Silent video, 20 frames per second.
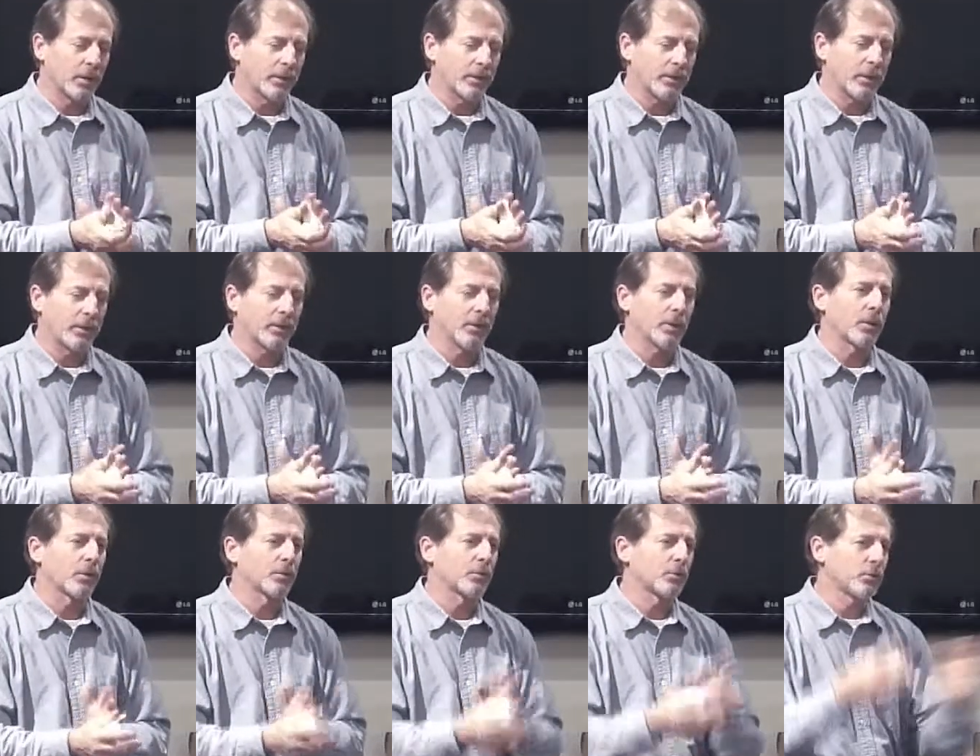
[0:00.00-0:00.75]
I think
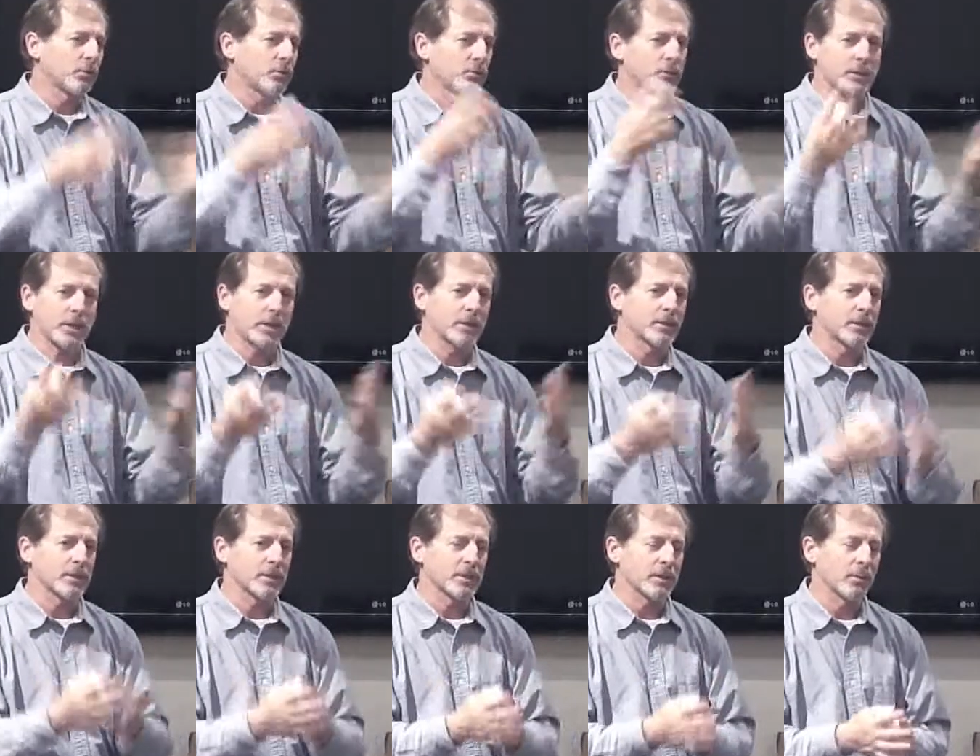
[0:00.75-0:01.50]
they're two
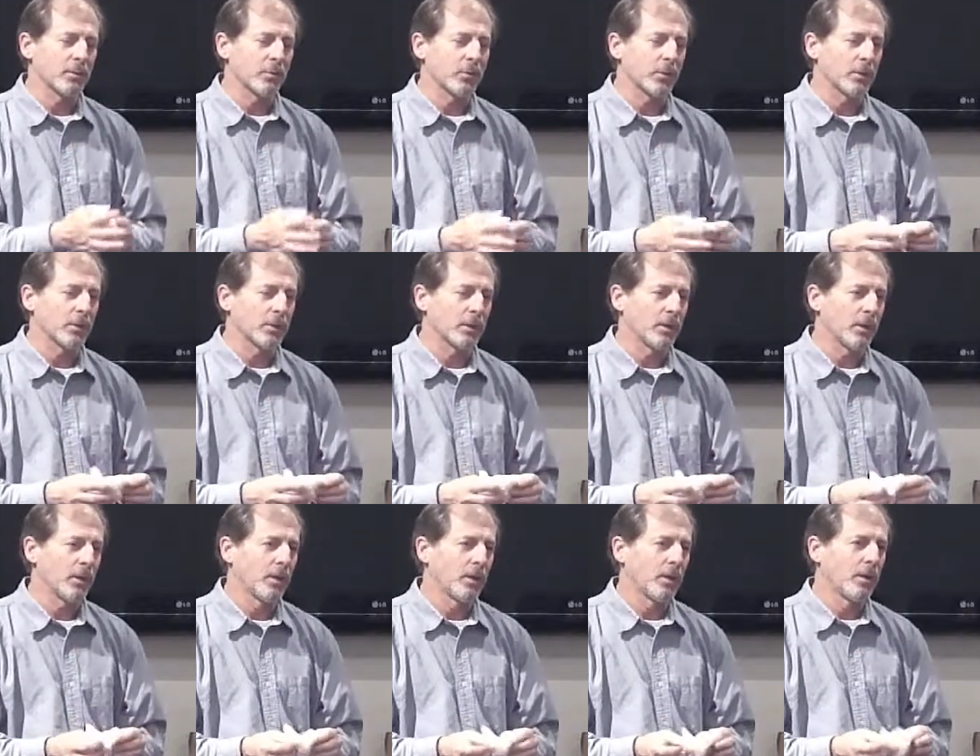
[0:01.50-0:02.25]
sides of the same
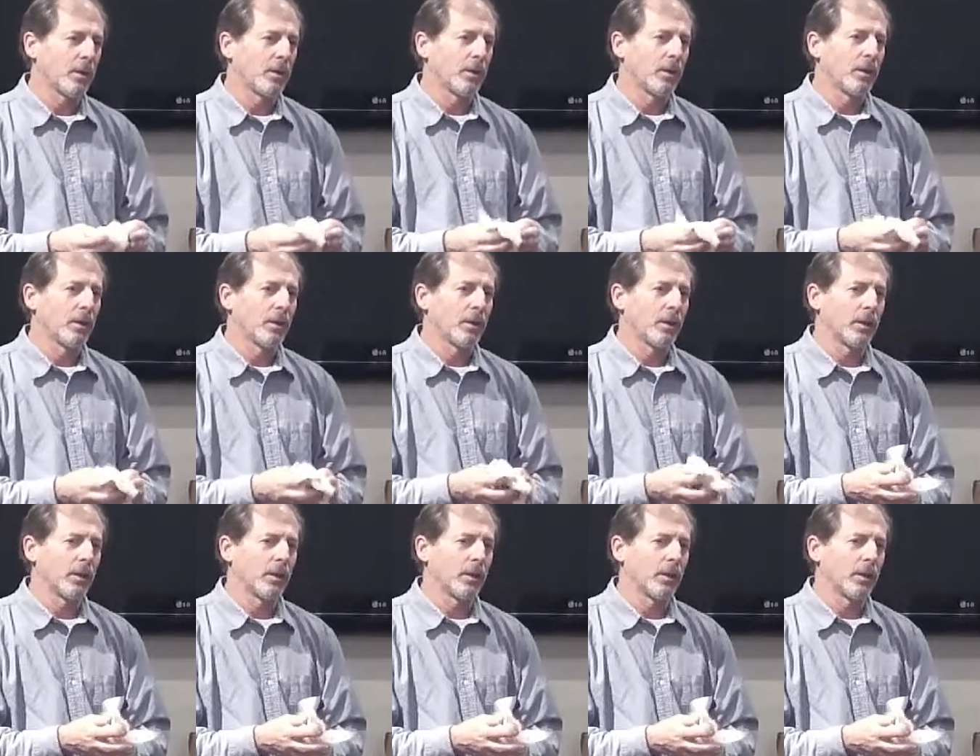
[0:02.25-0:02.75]
coin.